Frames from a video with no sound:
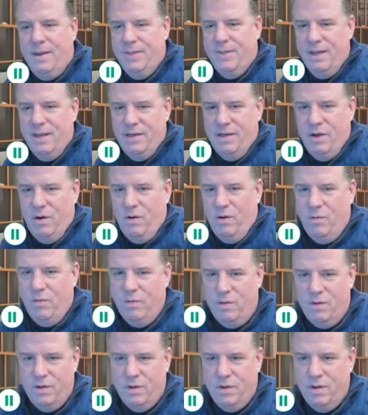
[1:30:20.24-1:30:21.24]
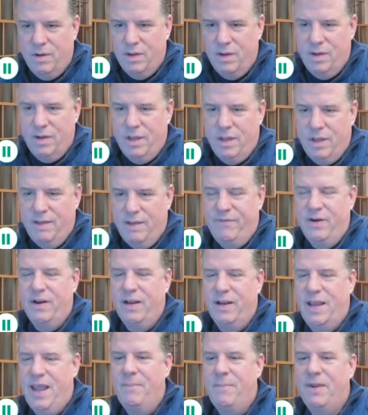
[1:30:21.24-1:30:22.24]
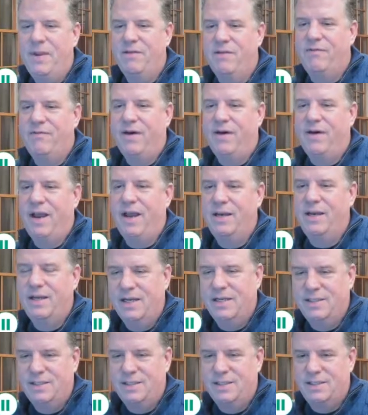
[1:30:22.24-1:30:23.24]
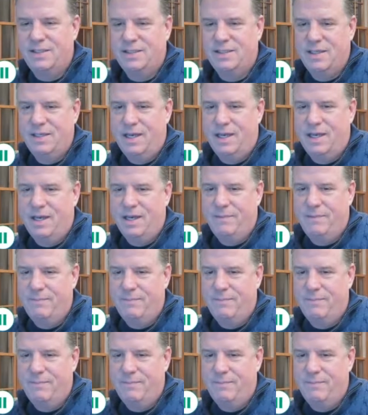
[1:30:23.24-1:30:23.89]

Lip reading: I mean, no infinite can't be defined because it's